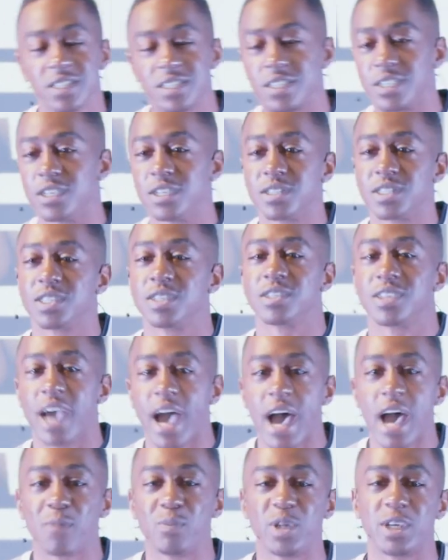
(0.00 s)
to
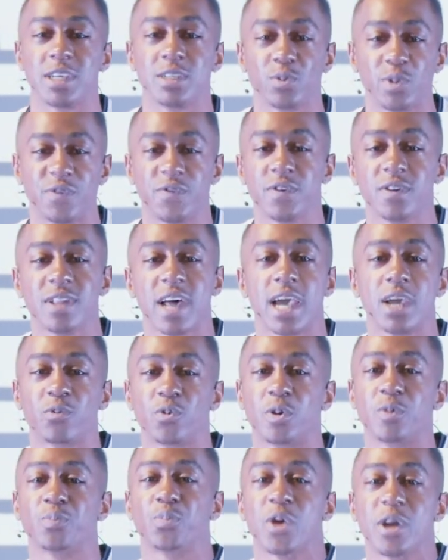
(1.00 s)
God because we feel like
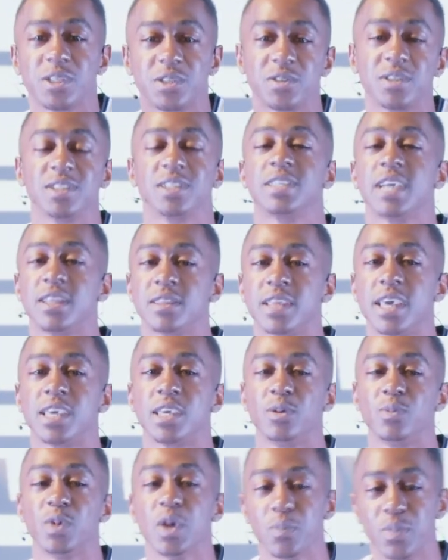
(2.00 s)
we're pressured to say thank
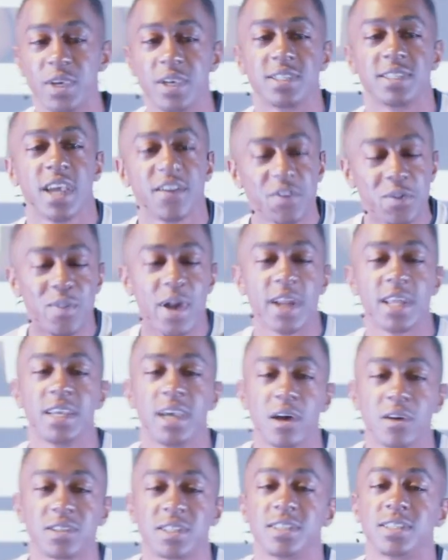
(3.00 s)
you because everybody
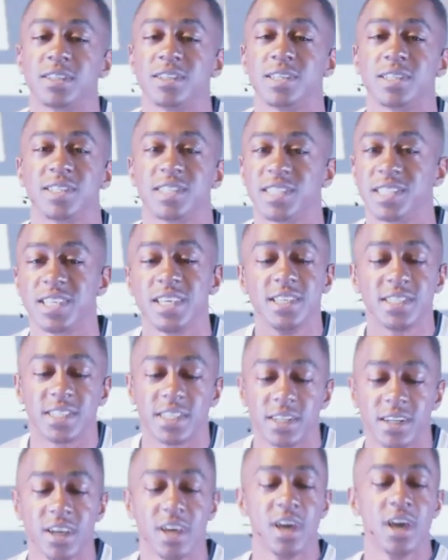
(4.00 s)
else is in a
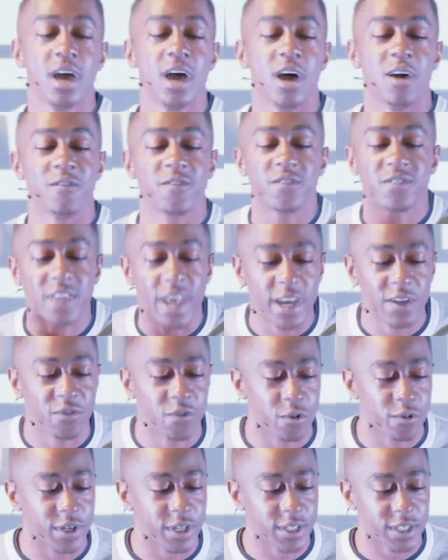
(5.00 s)
season of
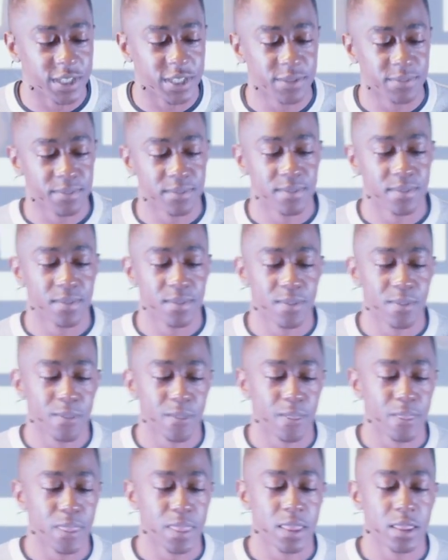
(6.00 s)
thankfulness.
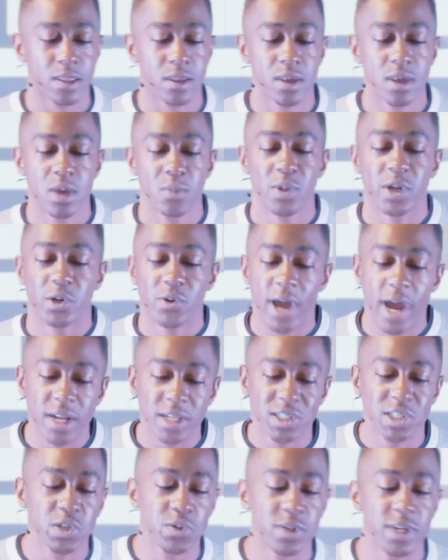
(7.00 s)
But
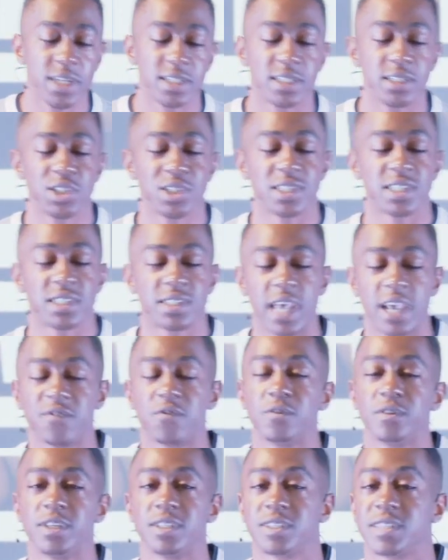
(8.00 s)
gratitude isn't just
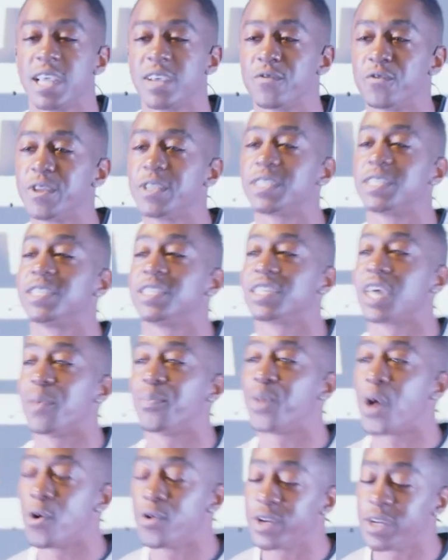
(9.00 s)
thankfulness. Thankfulness is a
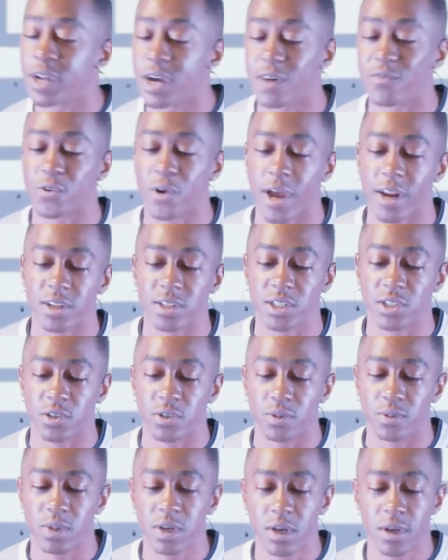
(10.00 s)
component of gratitude,